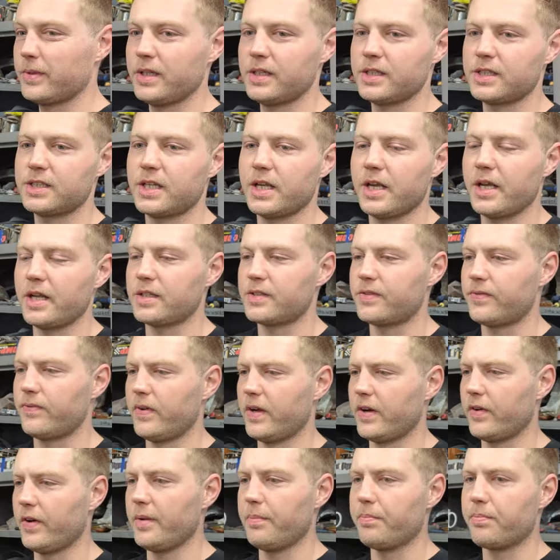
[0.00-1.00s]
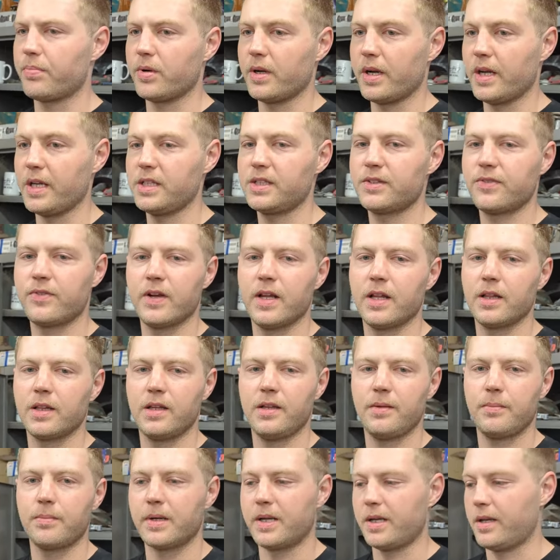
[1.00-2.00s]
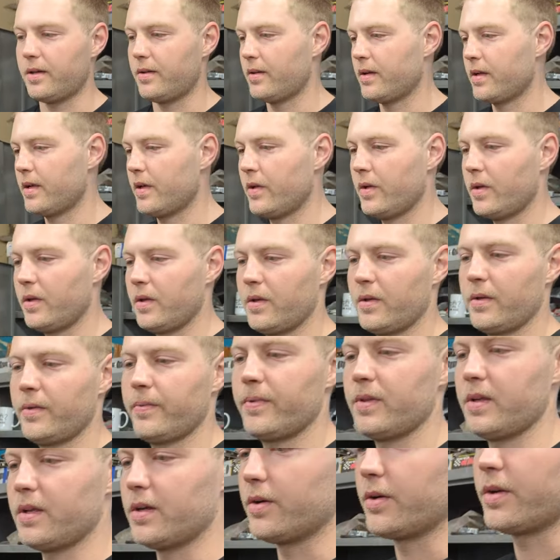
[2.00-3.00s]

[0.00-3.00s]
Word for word: wouldn't say it's very price friendly, but you